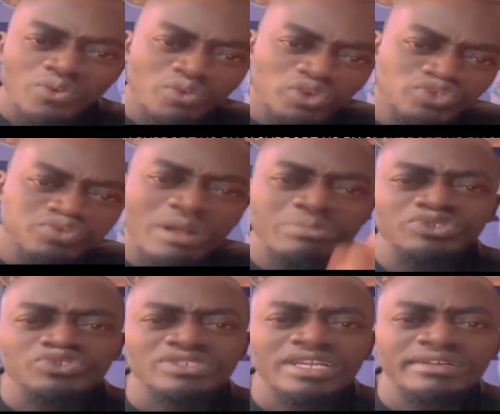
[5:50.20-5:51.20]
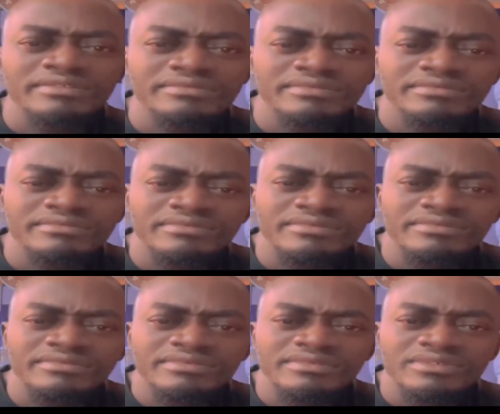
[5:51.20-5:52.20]
Was who a bush ya?
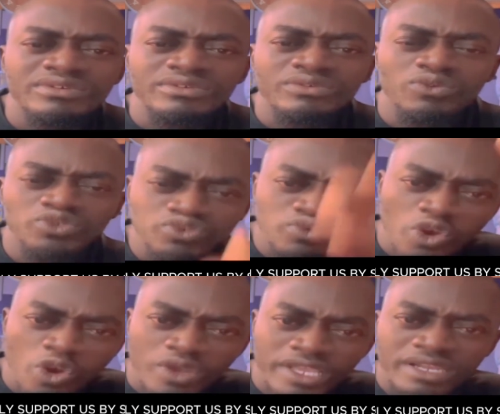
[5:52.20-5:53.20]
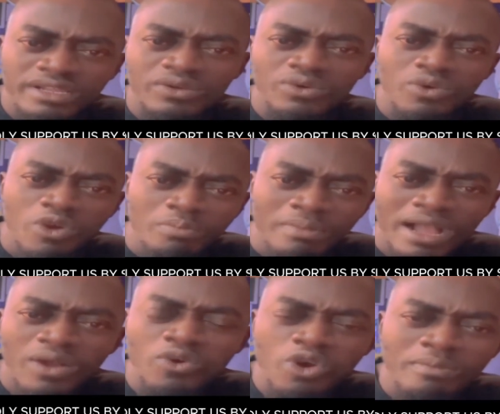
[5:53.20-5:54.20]
Was who all ye, oh
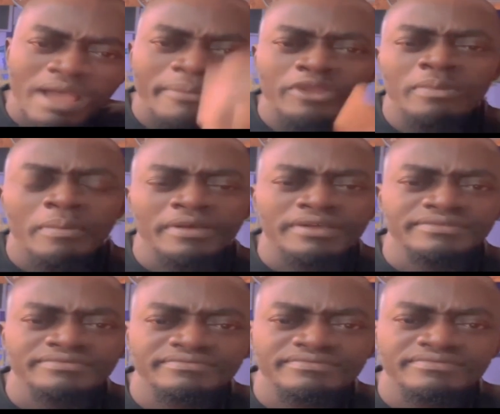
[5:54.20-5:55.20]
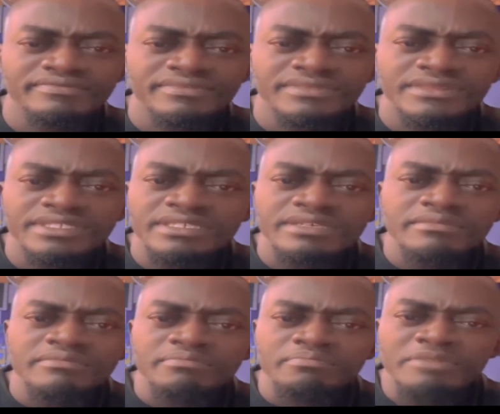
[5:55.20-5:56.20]
my middle papa.
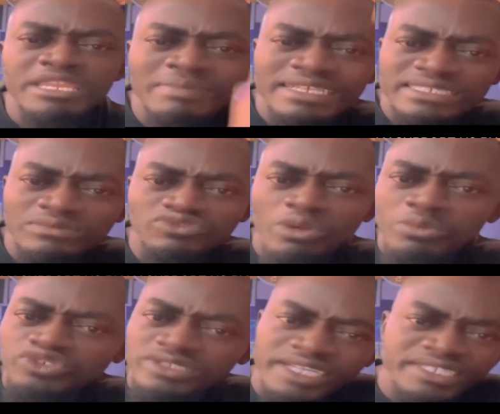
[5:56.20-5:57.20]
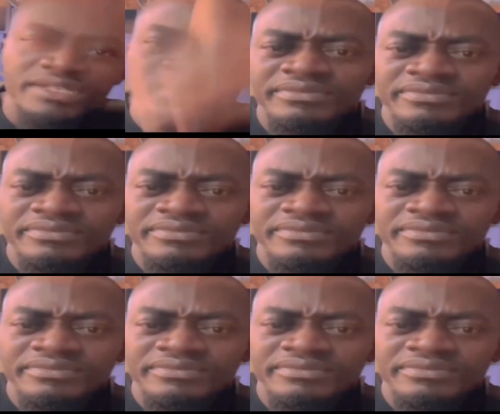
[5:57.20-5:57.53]
Minima sounds almost a catcher.